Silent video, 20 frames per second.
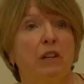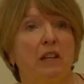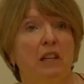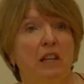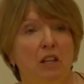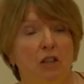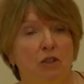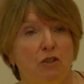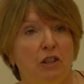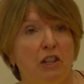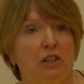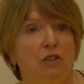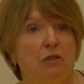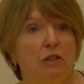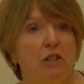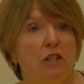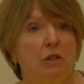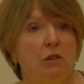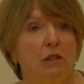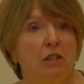the
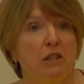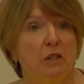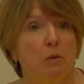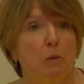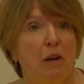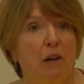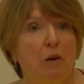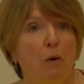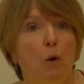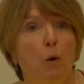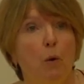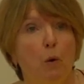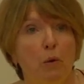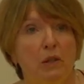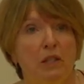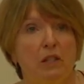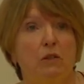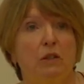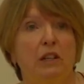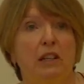treasurer to it as well,
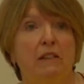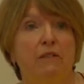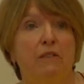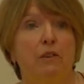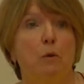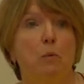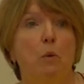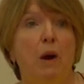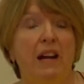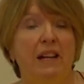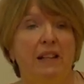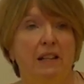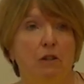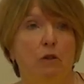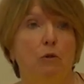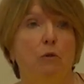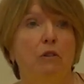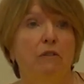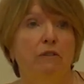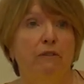always looking for a way that
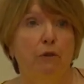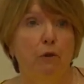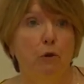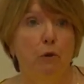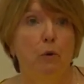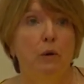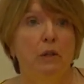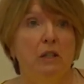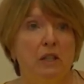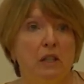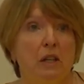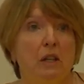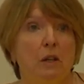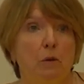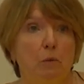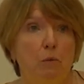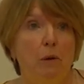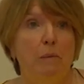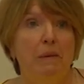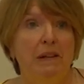you could forward
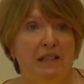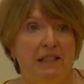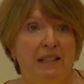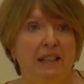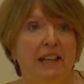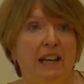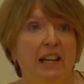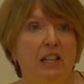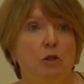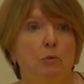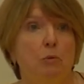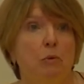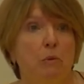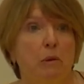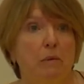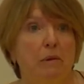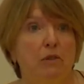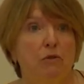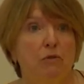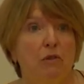women's engagement,
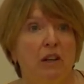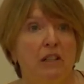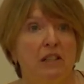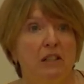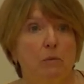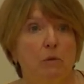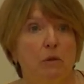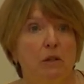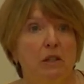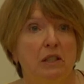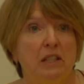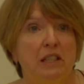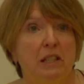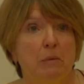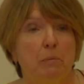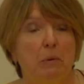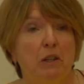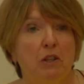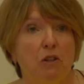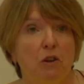women's rights in what you
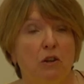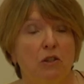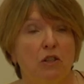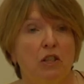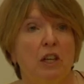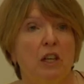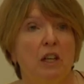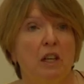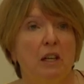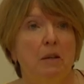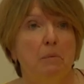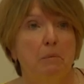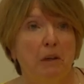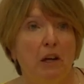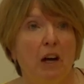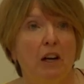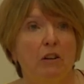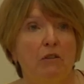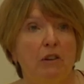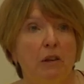did, but not.
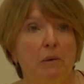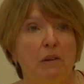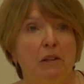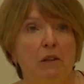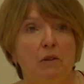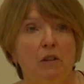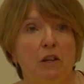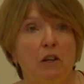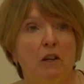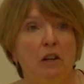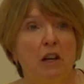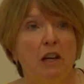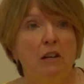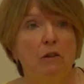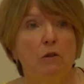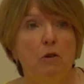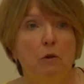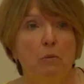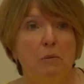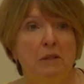But I agree with you that an
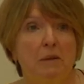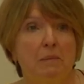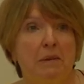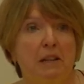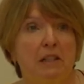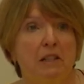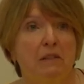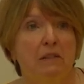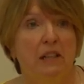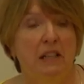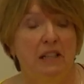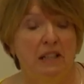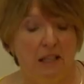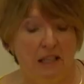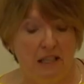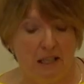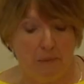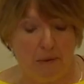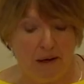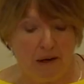enormous amount of it
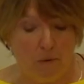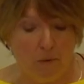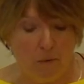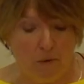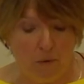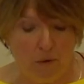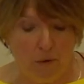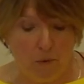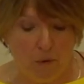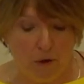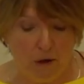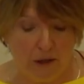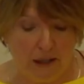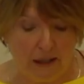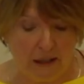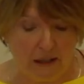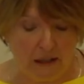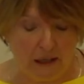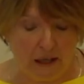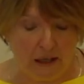is about
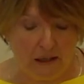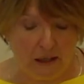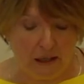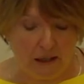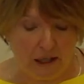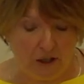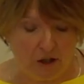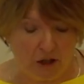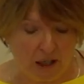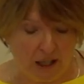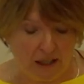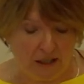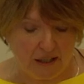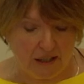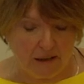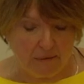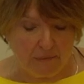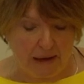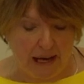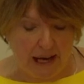working and
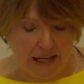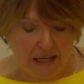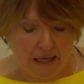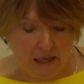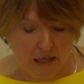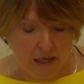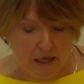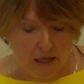educating men.